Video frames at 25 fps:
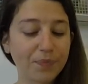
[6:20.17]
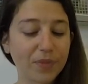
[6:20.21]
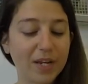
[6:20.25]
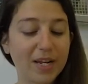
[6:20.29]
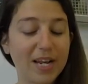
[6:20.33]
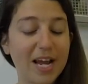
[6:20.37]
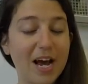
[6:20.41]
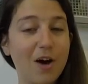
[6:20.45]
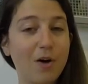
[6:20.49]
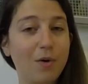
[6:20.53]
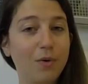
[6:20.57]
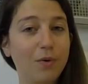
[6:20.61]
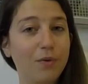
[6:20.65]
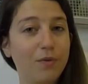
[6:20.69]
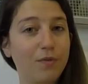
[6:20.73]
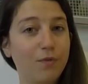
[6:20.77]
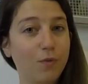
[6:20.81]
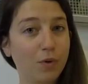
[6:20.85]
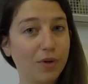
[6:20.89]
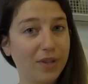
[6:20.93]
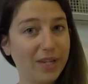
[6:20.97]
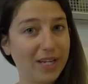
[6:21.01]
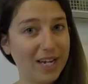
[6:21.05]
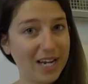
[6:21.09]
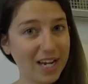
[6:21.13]
Now
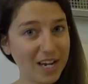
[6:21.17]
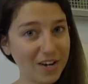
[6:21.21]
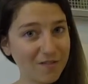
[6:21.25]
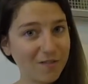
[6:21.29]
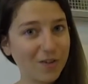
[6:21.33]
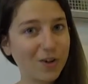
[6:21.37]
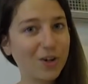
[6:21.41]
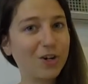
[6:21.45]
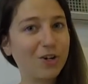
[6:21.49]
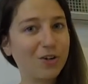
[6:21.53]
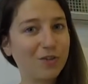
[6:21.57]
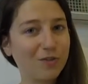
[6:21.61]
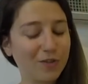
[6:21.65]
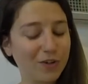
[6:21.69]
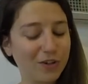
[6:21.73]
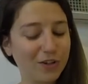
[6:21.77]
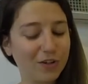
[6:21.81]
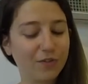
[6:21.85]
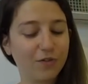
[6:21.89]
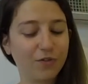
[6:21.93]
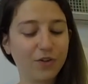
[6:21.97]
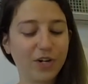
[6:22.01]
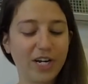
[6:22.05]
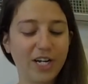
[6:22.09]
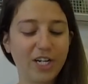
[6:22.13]
for the inverter for the
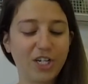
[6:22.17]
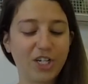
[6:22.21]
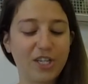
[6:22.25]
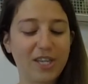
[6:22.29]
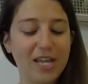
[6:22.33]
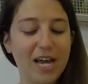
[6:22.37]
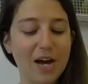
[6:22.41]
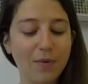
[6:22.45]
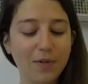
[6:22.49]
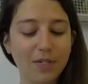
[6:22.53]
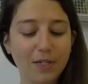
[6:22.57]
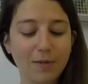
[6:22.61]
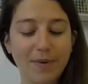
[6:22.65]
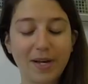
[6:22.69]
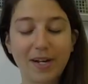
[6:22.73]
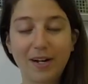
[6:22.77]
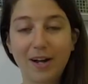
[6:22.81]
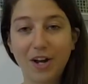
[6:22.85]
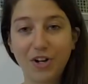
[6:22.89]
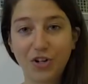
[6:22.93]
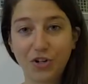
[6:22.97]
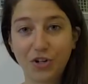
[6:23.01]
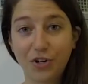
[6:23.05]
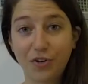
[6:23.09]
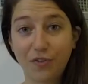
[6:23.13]
fridge, that was about
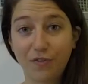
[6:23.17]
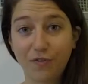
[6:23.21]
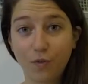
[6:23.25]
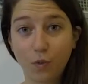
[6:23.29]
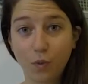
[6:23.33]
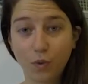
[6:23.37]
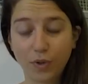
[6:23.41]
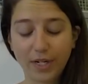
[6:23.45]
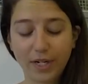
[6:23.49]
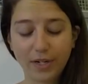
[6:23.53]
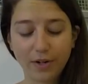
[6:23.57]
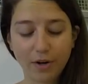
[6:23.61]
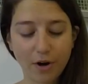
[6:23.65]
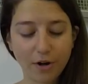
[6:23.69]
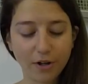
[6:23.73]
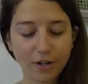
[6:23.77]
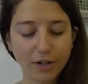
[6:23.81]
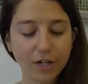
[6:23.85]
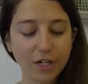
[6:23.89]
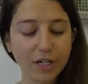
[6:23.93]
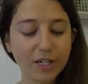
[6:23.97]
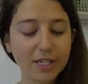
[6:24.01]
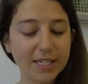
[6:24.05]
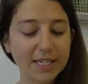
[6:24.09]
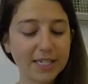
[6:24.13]

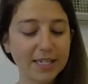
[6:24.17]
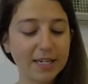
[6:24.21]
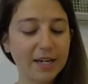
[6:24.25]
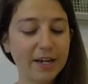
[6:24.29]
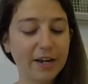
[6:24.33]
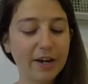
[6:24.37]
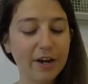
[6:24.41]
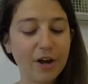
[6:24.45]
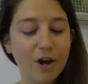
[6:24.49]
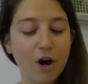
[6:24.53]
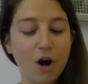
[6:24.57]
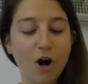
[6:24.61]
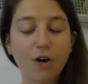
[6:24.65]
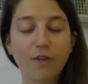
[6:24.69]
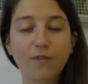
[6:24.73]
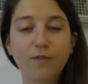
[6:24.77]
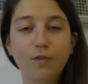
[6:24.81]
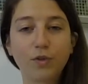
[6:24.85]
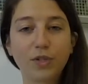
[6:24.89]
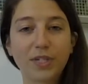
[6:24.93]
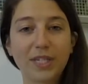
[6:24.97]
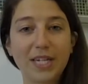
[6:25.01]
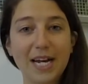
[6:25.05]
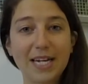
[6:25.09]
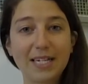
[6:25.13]
$140. Our
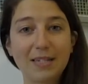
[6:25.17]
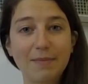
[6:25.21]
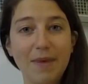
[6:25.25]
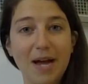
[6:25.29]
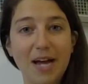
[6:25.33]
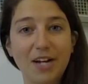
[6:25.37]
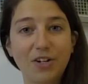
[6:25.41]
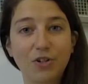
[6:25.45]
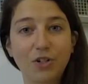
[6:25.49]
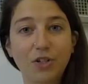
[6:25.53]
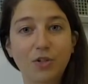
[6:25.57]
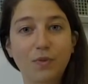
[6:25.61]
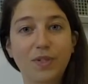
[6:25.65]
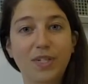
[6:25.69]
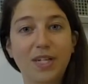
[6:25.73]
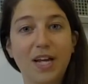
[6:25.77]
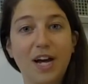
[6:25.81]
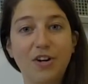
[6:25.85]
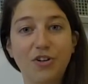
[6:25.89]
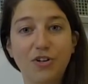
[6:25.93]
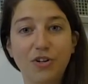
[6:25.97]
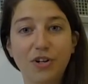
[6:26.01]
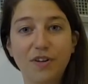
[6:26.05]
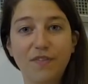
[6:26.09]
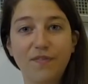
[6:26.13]
full size mattress was
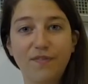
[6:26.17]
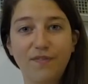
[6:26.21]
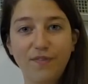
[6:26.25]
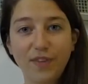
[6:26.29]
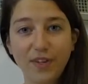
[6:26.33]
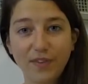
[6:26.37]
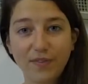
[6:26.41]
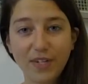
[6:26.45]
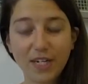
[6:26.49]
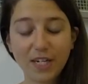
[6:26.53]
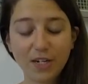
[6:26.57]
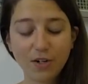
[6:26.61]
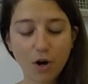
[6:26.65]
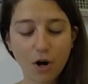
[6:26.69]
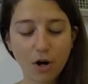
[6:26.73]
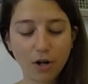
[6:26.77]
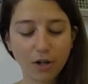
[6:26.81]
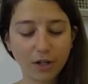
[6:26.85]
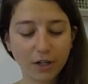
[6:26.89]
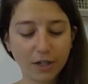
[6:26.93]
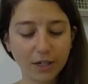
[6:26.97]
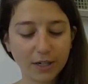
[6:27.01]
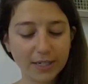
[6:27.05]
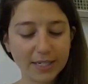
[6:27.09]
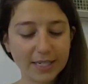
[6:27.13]

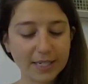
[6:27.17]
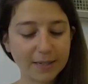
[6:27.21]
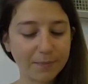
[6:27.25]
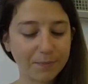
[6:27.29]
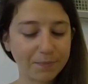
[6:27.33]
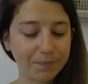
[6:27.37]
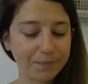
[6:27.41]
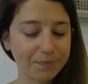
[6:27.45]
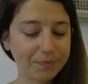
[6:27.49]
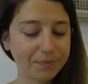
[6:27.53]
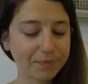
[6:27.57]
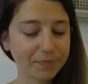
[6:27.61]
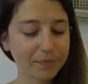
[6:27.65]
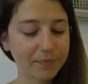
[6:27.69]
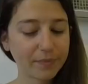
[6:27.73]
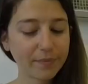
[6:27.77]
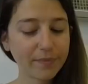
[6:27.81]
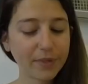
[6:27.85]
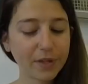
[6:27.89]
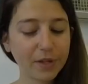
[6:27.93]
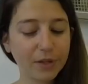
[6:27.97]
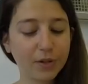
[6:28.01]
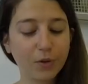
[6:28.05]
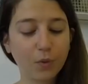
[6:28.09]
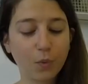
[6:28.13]
$150.
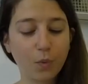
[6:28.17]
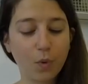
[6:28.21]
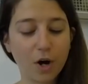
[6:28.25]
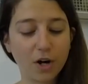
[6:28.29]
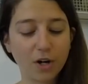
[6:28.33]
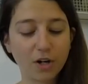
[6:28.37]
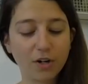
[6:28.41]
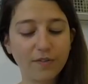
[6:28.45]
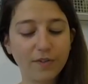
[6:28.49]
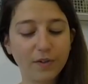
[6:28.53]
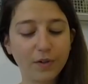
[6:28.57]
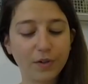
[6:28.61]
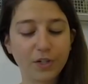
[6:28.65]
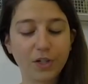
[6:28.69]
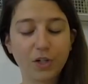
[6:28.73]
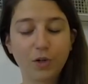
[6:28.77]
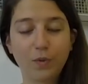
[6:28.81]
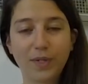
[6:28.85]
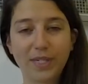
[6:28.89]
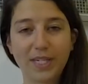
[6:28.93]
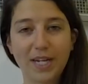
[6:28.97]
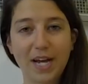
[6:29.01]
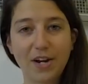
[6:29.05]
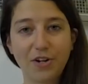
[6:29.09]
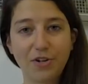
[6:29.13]
The water filter
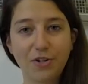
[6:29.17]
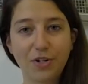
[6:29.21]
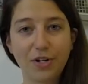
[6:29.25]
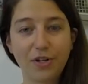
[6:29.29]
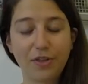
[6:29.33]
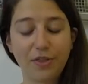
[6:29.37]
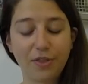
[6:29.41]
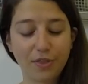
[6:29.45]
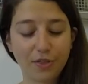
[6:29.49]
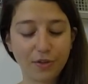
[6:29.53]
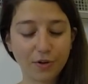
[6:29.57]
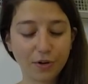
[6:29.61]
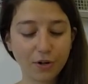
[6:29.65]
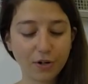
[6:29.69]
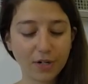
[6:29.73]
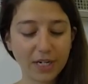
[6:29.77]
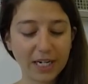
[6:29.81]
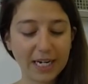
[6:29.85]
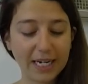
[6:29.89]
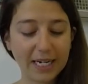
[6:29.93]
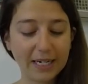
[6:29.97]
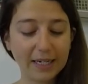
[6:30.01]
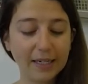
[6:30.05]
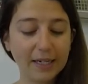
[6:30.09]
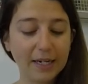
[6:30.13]
was
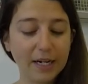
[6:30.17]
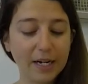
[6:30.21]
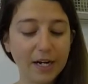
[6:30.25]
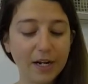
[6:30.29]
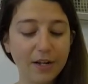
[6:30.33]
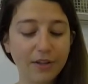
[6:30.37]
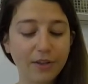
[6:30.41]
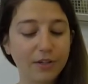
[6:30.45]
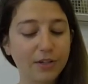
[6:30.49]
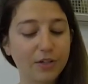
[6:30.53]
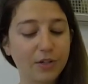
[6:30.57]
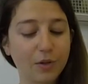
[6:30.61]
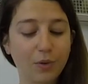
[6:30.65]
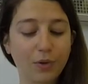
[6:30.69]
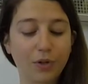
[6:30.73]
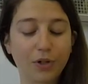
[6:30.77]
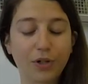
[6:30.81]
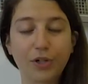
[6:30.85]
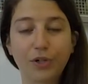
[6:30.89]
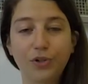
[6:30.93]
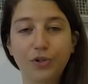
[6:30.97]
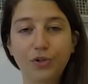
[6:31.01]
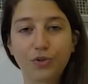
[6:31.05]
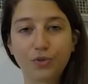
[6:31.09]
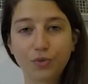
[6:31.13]
$130. The solar
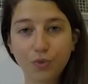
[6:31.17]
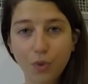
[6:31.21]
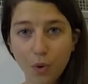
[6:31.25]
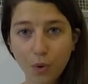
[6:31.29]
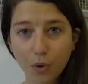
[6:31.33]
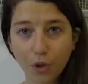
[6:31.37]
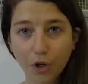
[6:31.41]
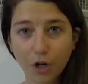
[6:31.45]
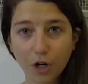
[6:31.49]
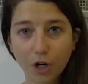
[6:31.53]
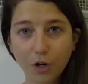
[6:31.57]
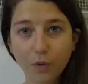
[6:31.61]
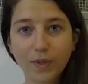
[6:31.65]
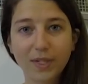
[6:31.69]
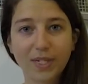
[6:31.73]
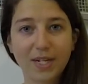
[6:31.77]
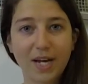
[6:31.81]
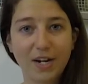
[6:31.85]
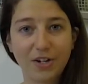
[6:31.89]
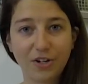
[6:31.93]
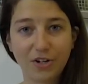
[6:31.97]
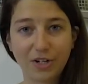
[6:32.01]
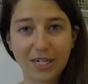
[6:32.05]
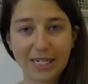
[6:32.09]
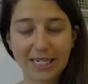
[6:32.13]
controller was
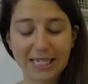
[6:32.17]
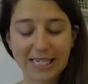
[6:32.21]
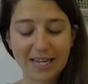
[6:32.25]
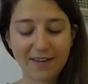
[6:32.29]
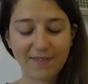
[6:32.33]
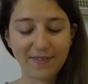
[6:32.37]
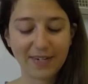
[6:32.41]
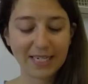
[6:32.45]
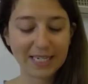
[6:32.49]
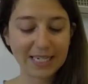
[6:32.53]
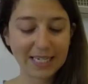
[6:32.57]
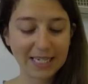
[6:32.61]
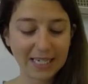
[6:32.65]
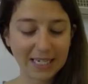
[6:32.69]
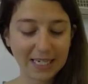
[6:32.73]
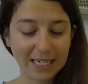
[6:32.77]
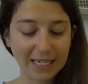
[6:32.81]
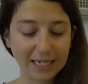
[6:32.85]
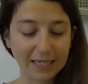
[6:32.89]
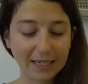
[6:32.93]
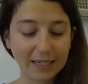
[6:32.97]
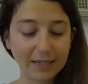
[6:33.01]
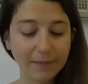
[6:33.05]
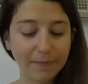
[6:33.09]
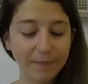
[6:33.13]

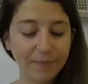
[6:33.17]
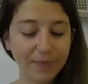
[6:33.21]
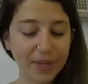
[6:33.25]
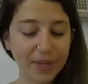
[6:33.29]
$117.